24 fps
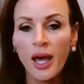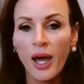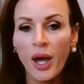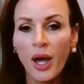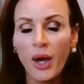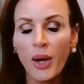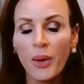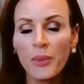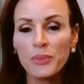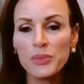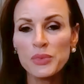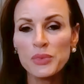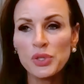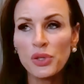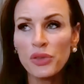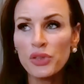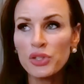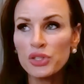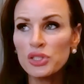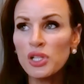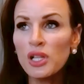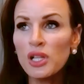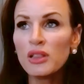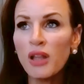So
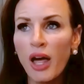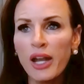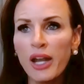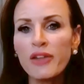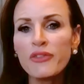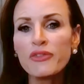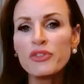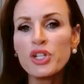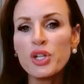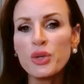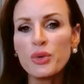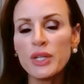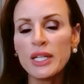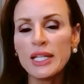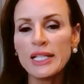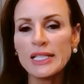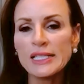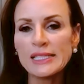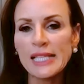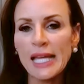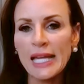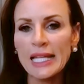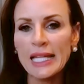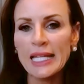there's a lot of new and
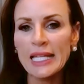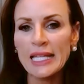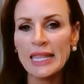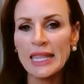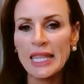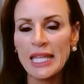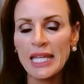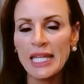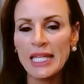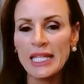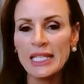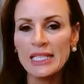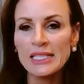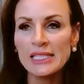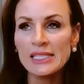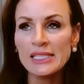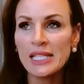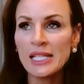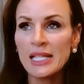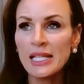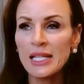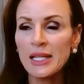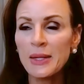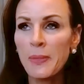exciting
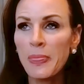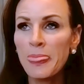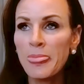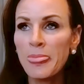things.